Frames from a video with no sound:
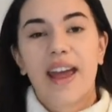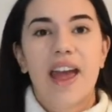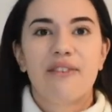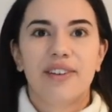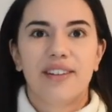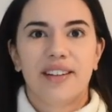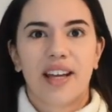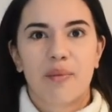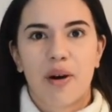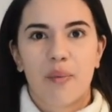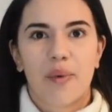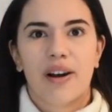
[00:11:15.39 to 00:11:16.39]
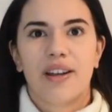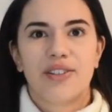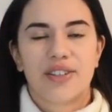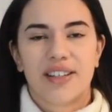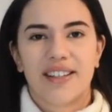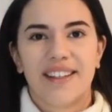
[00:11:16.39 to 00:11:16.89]
everything about my
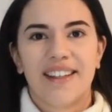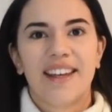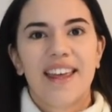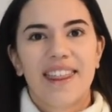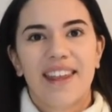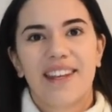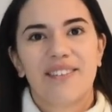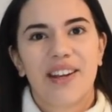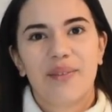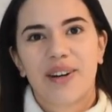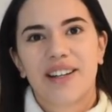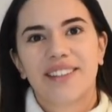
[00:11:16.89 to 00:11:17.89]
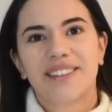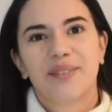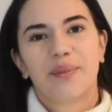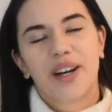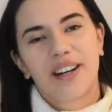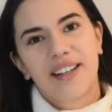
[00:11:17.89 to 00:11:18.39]
journey. Thank you very much.
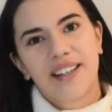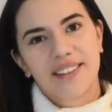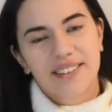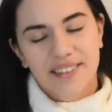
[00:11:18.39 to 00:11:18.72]
Bye.